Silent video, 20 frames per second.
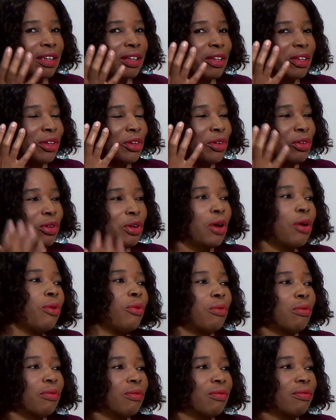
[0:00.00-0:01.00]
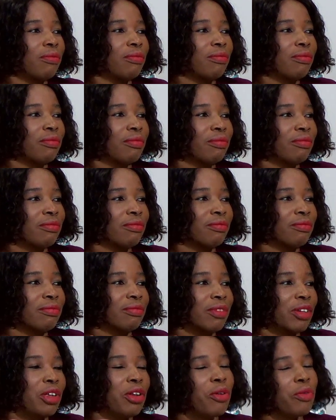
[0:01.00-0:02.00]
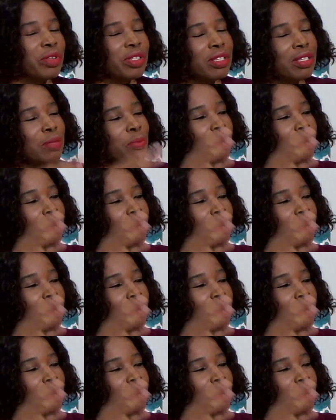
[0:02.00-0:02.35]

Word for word: You know, it's a spiritual part of it. And yes.